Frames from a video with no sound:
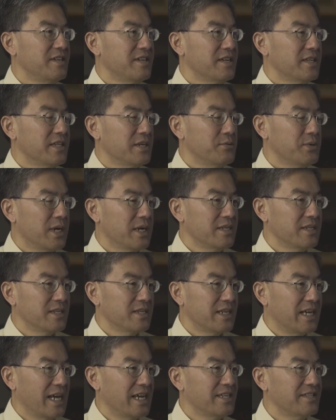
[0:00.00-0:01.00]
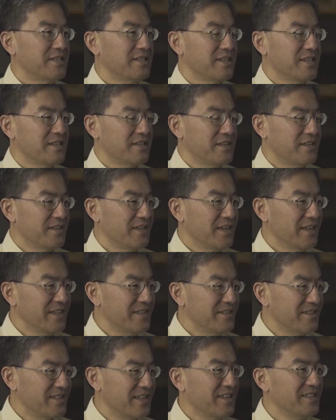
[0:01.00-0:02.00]
They want to get
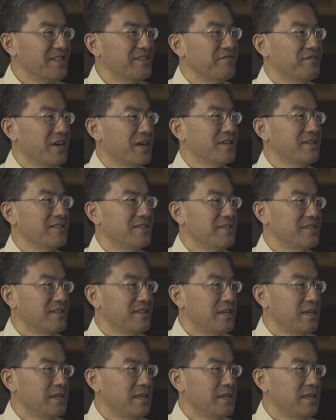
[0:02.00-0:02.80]
incentivized.